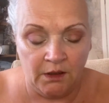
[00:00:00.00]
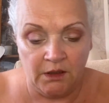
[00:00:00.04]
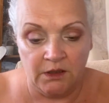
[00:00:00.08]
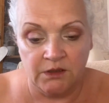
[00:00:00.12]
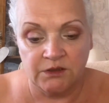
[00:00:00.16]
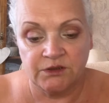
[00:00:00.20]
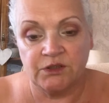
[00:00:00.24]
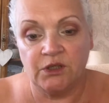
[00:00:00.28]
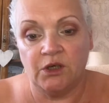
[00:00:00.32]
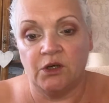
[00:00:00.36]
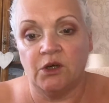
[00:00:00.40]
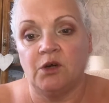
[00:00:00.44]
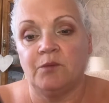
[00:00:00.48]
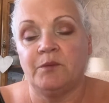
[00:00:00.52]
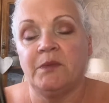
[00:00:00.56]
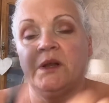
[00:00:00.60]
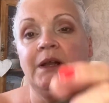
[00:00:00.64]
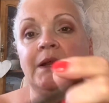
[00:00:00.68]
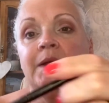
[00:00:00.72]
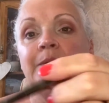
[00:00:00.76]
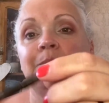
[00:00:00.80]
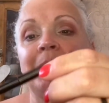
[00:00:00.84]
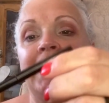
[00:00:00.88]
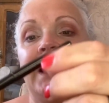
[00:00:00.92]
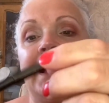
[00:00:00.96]
So my
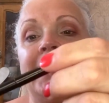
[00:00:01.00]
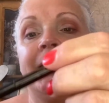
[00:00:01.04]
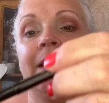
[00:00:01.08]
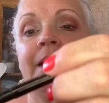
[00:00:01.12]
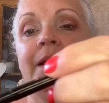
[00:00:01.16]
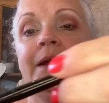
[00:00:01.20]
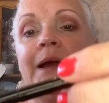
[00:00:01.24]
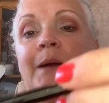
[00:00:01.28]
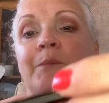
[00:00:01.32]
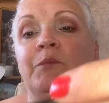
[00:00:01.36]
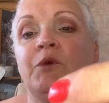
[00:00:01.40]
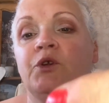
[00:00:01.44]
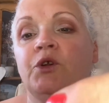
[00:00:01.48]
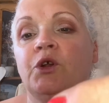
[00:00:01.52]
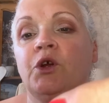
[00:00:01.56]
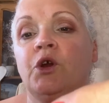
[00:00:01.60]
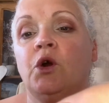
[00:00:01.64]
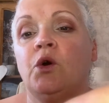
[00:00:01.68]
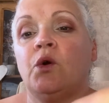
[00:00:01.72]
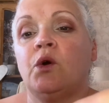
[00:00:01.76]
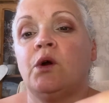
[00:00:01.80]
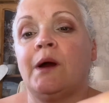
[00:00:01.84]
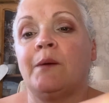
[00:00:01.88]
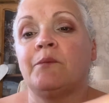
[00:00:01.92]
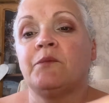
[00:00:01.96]
lip liner, I'm going
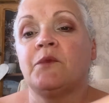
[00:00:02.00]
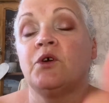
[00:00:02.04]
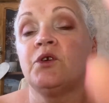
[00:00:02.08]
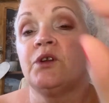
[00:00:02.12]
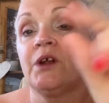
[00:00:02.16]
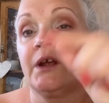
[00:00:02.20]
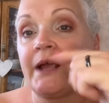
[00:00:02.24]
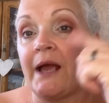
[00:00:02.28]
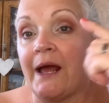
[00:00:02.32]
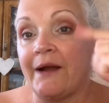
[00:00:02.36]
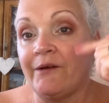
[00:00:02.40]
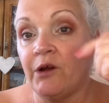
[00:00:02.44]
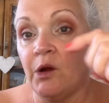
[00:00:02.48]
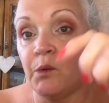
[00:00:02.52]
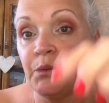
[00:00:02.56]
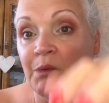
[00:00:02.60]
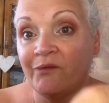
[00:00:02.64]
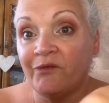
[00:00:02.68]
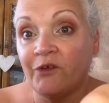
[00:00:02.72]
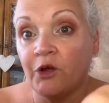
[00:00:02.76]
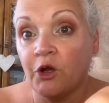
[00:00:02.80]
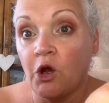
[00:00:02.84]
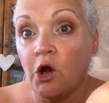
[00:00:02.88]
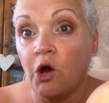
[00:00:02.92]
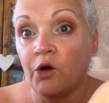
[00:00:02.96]
to carry on
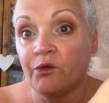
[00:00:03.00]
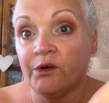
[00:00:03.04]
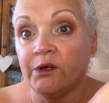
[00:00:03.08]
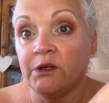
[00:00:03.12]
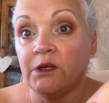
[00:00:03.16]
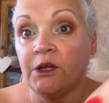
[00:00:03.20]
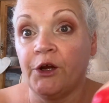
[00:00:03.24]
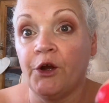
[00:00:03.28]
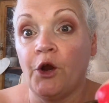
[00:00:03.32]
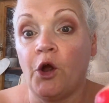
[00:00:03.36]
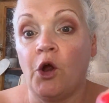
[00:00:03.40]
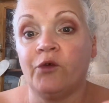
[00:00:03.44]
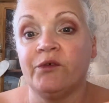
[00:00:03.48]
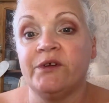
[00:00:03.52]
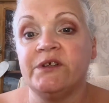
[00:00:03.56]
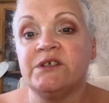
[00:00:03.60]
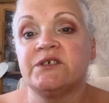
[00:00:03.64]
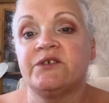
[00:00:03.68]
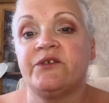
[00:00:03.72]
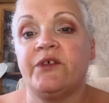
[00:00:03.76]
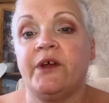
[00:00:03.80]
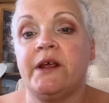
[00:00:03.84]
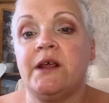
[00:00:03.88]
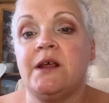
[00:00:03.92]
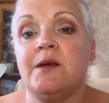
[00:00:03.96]
with the coral and
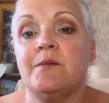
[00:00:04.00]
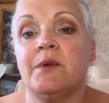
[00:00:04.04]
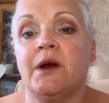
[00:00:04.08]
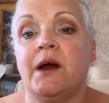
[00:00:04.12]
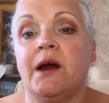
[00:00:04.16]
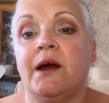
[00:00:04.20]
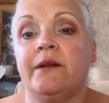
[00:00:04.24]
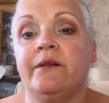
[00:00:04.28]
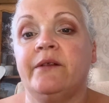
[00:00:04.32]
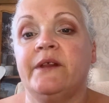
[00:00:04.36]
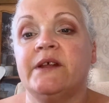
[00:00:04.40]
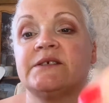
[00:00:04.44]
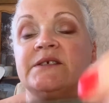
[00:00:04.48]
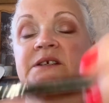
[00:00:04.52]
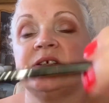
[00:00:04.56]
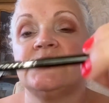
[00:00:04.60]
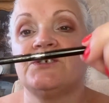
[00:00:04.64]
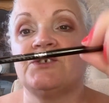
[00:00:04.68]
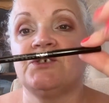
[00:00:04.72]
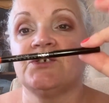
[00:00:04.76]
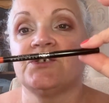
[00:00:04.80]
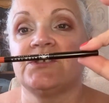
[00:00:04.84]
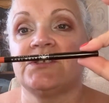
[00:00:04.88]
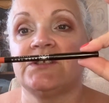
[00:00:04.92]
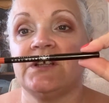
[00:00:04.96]
orange theme, and this is
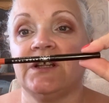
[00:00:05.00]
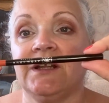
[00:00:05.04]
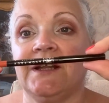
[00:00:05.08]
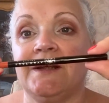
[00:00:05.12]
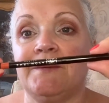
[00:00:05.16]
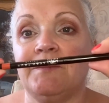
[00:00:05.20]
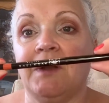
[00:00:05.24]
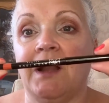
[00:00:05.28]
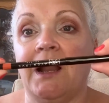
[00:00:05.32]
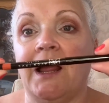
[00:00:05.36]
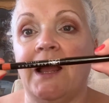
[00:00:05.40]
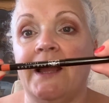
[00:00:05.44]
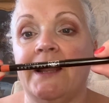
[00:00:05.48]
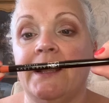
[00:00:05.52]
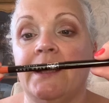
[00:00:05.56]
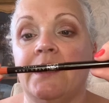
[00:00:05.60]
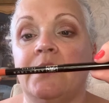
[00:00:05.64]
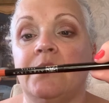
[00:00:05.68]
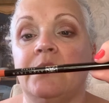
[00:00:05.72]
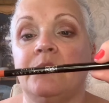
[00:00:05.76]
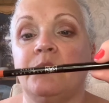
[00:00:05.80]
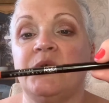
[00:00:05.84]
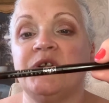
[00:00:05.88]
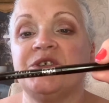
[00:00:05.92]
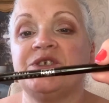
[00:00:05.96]
just the lip
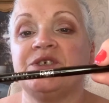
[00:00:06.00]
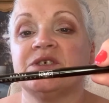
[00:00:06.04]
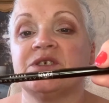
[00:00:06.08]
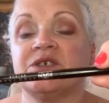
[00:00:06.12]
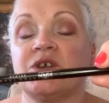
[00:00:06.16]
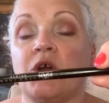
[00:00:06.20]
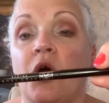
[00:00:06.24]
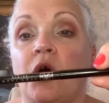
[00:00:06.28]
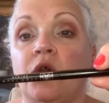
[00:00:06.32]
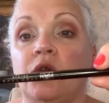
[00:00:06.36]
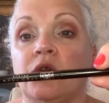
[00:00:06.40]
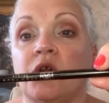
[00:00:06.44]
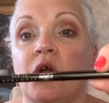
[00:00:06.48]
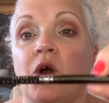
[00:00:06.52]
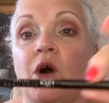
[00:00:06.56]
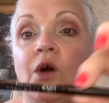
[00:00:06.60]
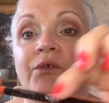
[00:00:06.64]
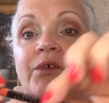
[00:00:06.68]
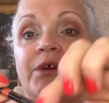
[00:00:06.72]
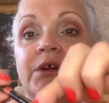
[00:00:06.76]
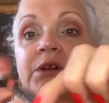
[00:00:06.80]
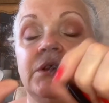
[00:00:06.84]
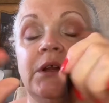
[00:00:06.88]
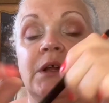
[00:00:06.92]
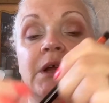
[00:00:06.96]
liner which is Cold
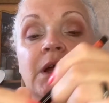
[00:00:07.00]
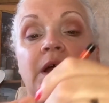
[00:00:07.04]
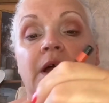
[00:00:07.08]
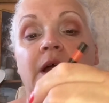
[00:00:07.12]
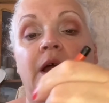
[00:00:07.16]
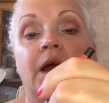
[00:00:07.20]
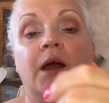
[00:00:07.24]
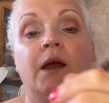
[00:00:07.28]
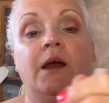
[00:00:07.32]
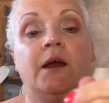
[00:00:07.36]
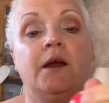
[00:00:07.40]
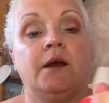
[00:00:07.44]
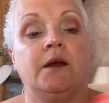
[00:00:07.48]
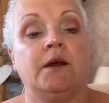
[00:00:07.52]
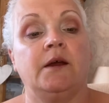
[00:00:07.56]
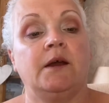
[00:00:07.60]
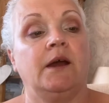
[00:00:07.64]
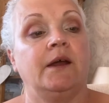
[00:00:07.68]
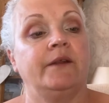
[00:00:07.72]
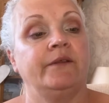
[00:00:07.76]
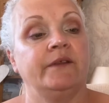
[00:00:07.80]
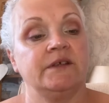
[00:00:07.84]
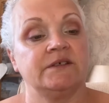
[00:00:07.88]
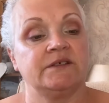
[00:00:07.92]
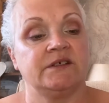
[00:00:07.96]
Coral,
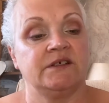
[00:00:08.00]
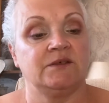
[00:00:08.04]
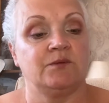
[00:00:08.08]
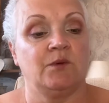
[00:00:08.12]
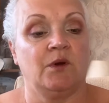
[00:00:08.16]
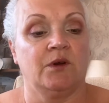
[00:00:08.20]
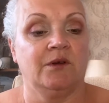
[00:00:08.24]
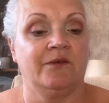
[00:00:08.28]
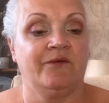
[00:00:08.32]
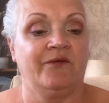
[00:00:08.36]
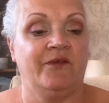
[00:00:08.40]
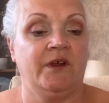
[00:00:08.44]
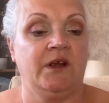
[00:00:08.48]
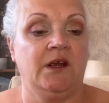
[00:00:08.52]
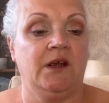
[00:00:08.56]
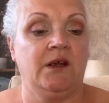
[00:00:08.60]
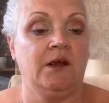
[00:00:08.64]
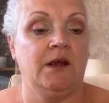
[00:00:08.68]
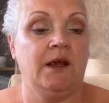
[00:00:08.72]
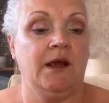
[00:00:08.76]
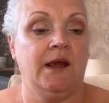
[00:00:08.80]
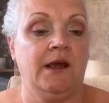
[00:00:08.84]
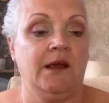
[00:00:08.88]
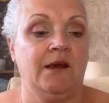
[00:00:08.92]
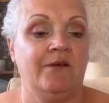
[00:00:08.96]
and this is one of
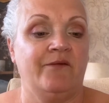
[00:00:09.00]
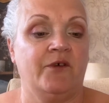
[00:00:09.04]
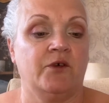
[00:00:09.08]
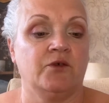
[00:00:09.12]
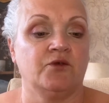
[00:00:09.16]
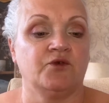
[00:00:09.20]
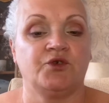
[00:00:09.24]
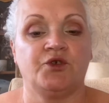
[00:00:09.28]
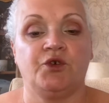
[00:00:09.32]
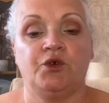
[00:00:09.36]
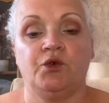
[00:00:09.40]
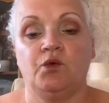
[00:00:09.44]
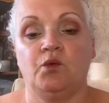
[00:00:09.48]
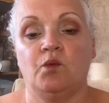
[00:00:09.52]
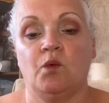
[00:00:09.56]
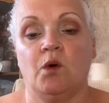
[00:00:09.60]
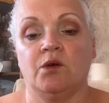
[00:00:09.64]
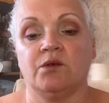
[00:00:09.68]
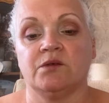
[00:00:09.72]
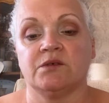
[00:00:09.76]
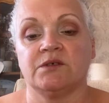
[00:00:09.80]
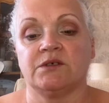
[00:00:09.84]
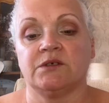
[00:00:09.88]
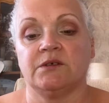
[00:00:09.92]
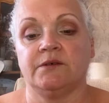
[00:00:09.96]
the Avon True
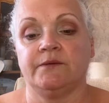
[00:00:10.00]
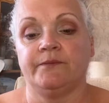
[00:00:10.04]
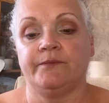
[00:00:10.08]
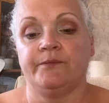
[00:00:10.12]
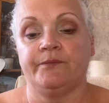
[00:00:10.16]
ones.